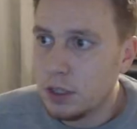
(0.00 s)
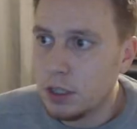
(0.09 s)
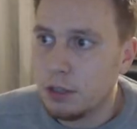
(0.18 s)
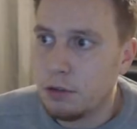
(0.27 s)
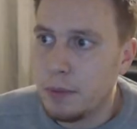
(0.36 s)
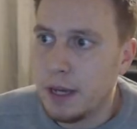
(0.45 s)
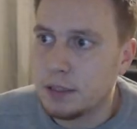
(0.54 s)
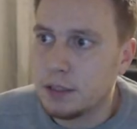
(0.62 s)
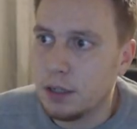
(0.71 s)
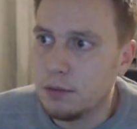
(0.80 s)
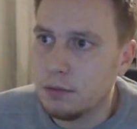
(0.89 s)
Sergio
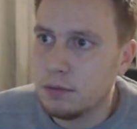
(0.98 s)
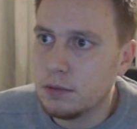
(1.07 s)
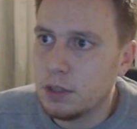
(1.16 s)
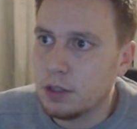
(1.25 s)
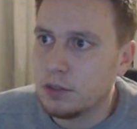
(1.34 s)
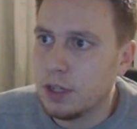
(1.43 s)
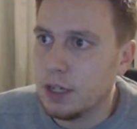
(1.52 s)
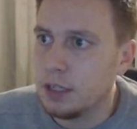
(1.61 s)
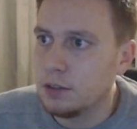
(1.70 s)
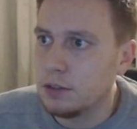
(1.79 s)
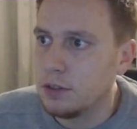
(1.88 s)
Roberto touches it
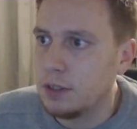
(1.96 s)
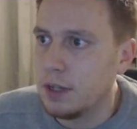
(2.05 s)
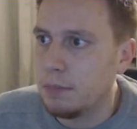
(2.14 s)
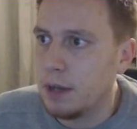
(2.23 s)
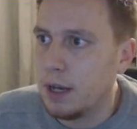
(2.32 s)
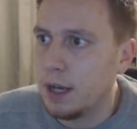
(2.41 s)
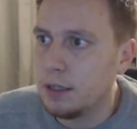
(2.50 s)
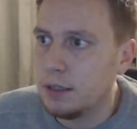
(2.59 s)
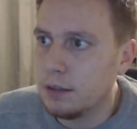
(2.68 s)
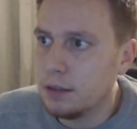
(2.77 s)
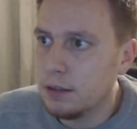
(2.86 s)
in to Dembele.